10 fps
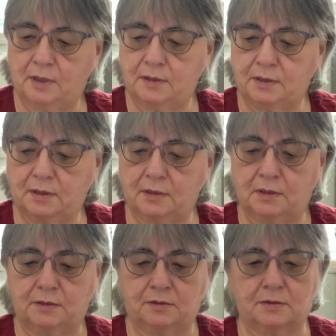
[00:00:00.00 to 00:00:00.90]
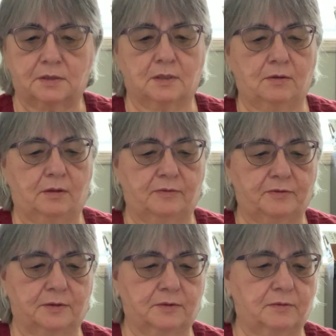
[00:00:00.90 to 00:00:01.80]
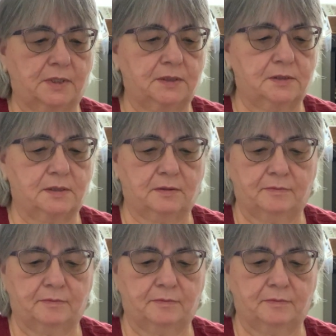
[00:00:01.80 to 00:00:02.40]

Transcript: think I used the call for threads.